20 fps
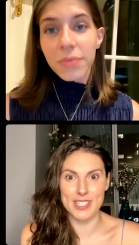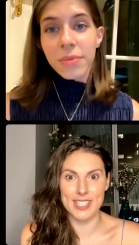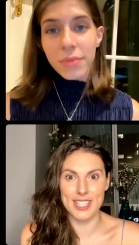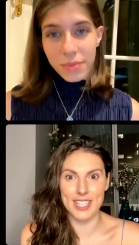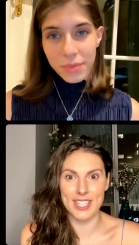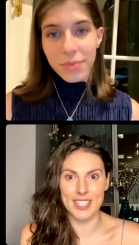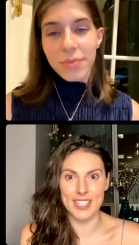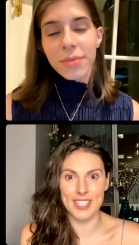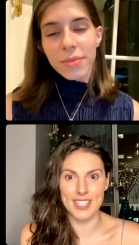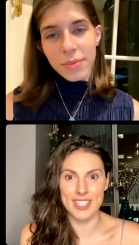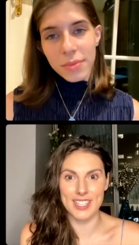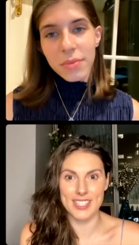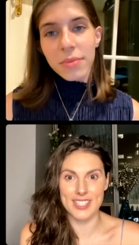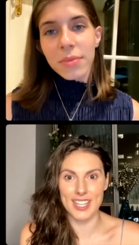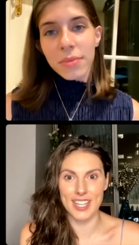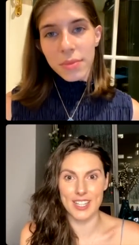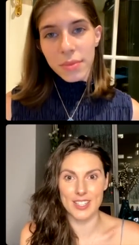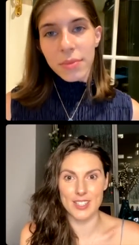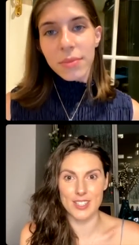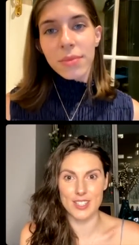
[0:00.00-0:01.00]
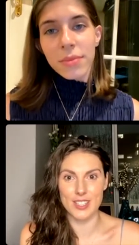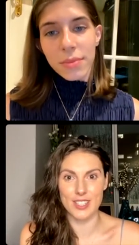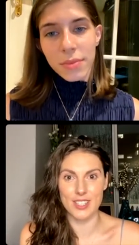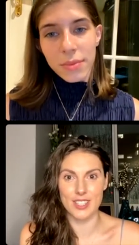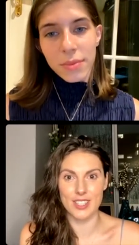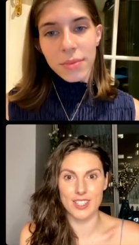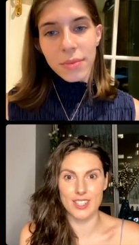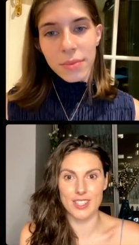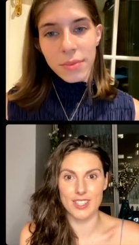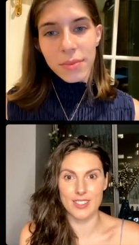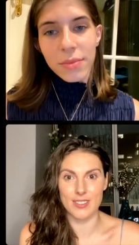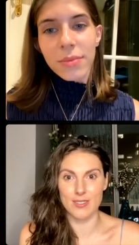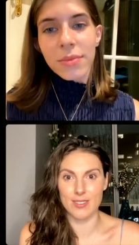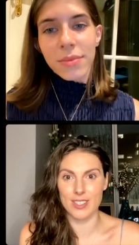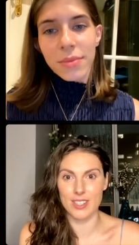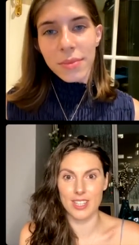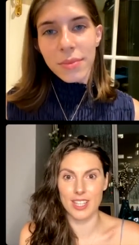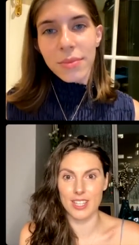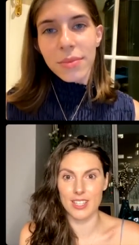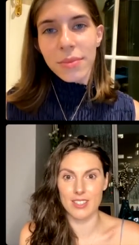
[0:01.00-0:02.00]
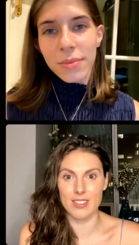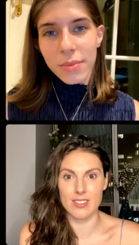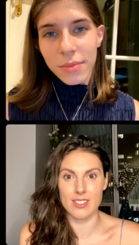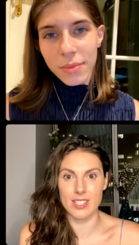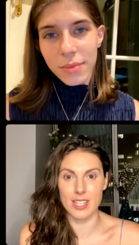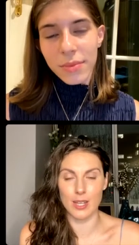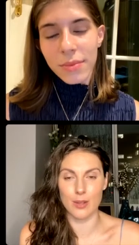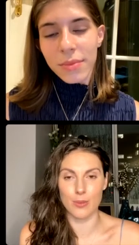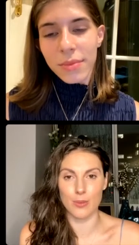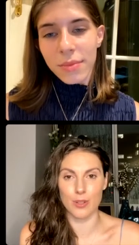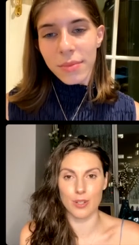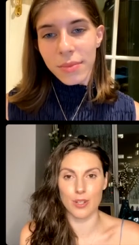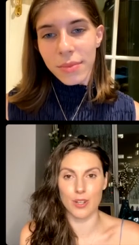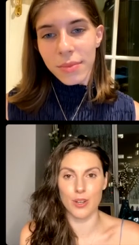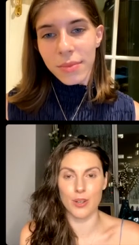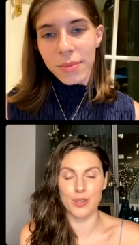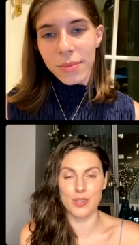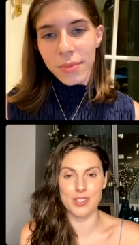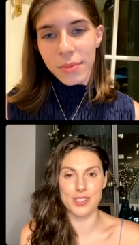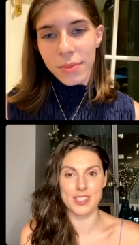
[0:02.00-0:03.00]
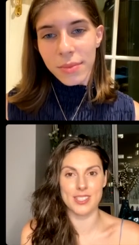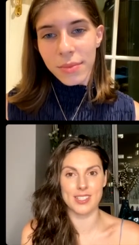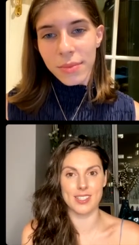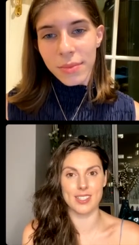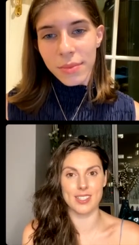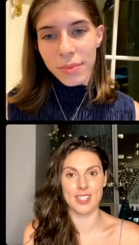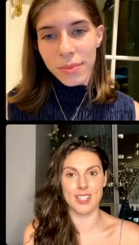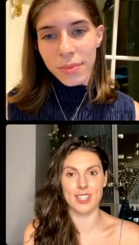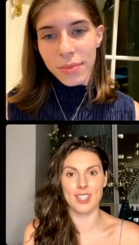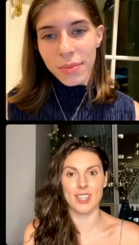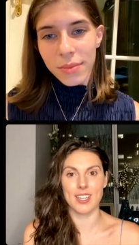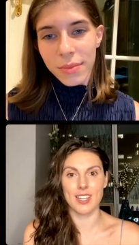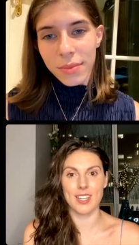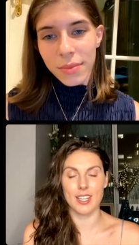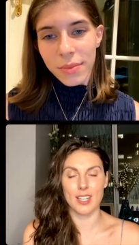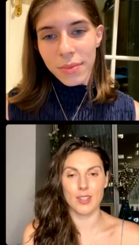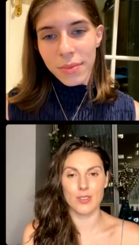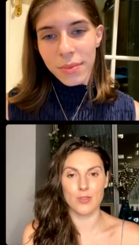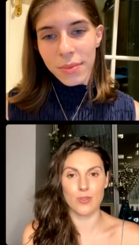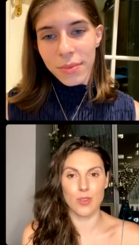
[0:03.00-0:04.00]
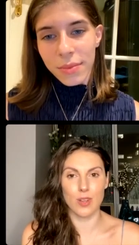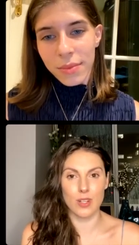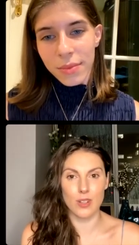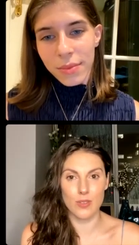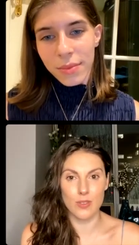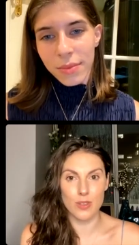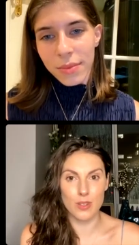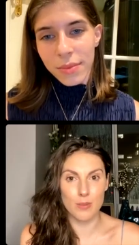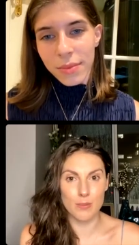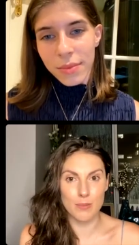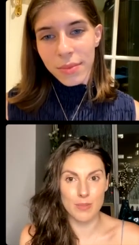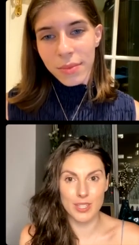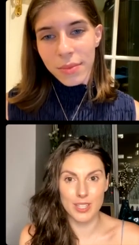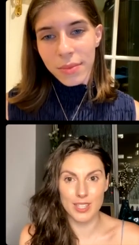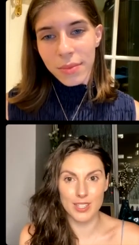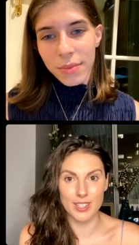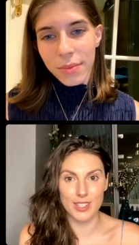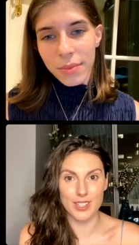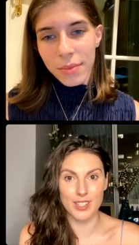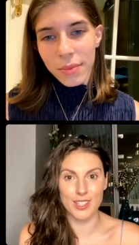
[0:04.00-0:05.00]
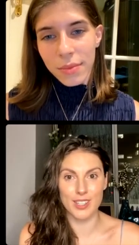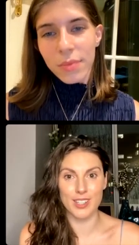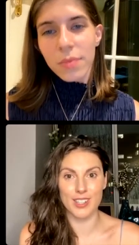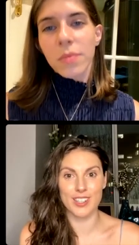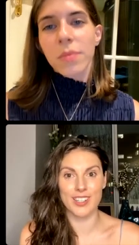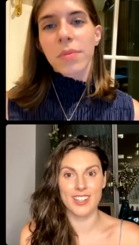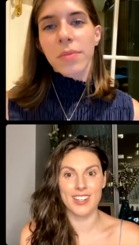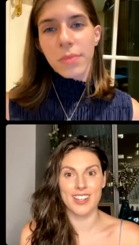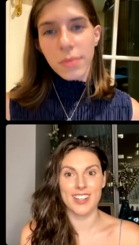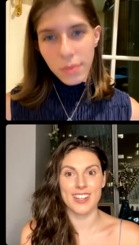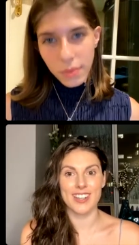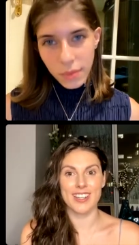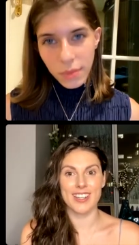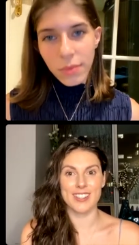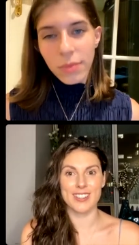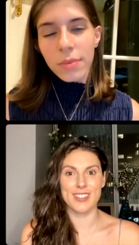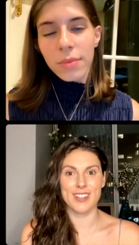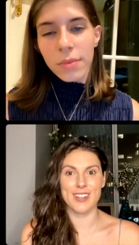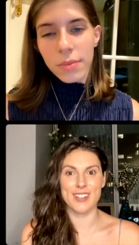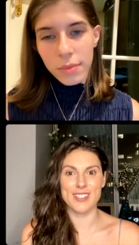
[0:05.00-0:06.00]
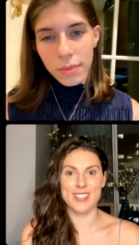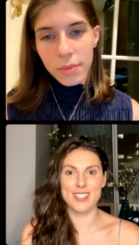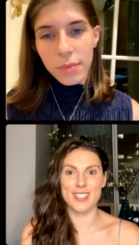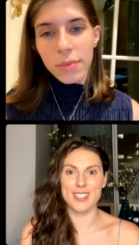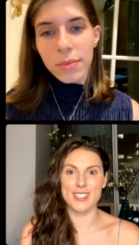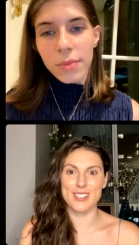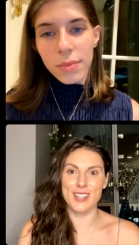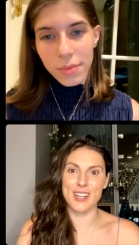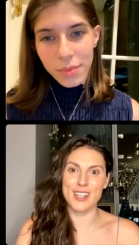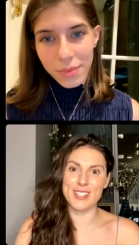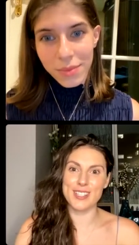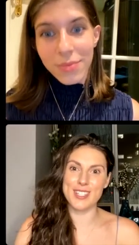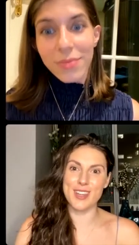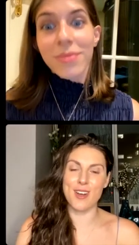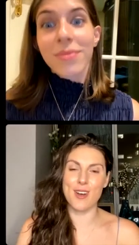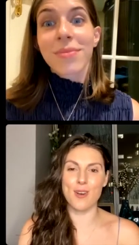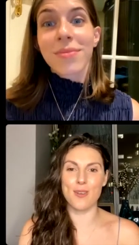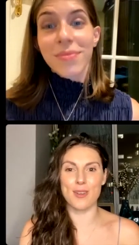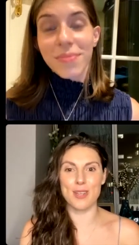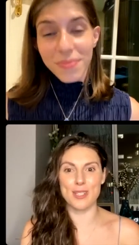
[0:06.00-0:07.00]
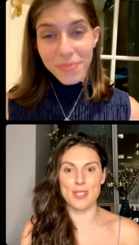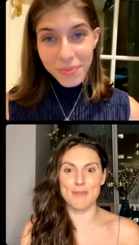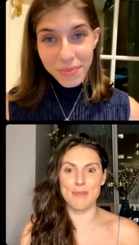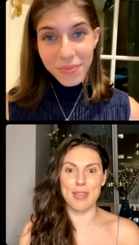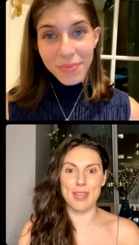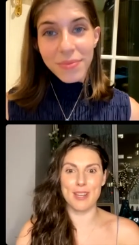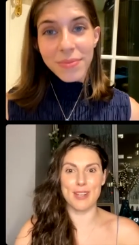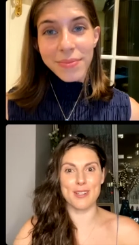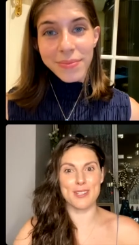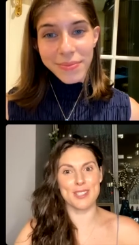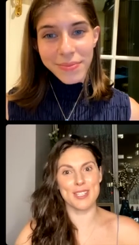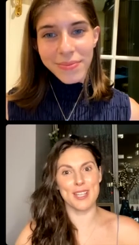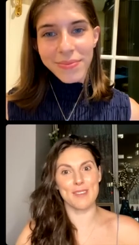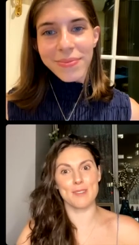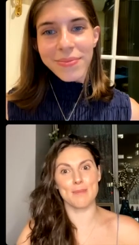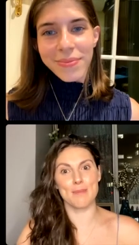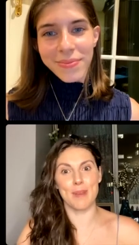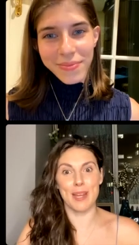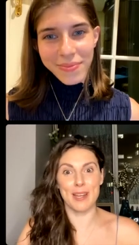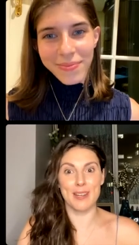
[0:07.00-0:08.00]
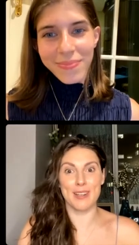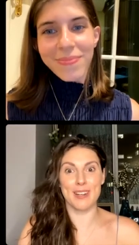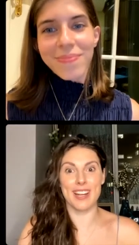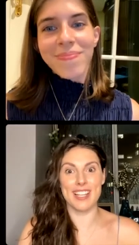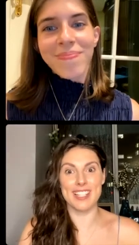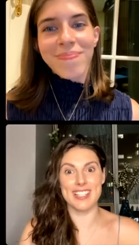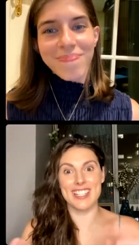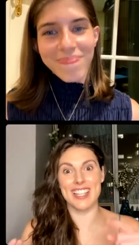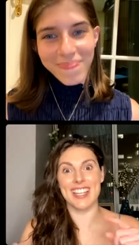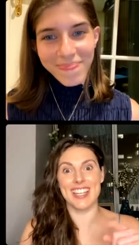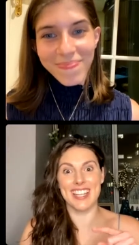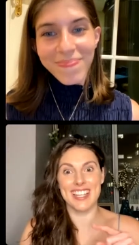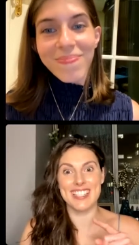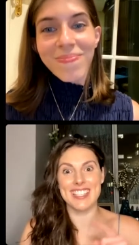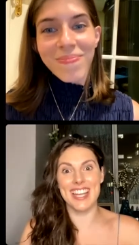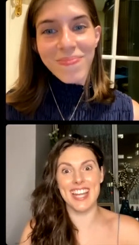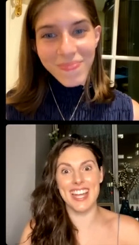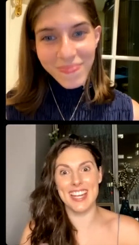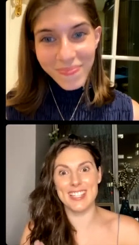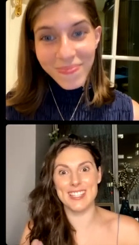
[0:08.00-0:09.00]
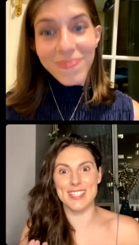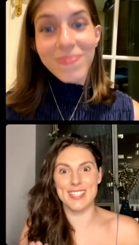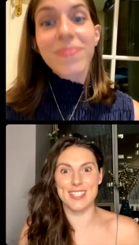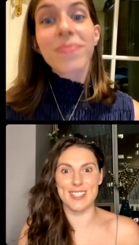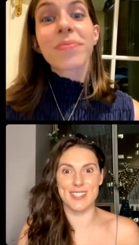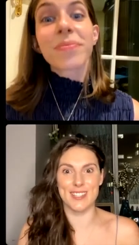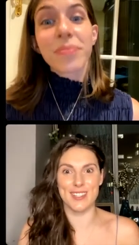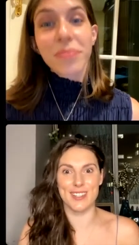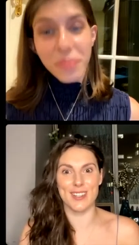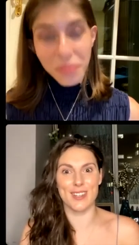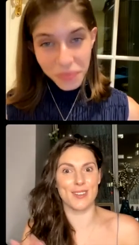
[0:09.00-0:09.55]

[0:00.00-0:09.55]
Speaker 1: like a dancer. We, like you said, we're constantly in front of the mirror, constantly trying to always make ourselves better as like a dancer, or the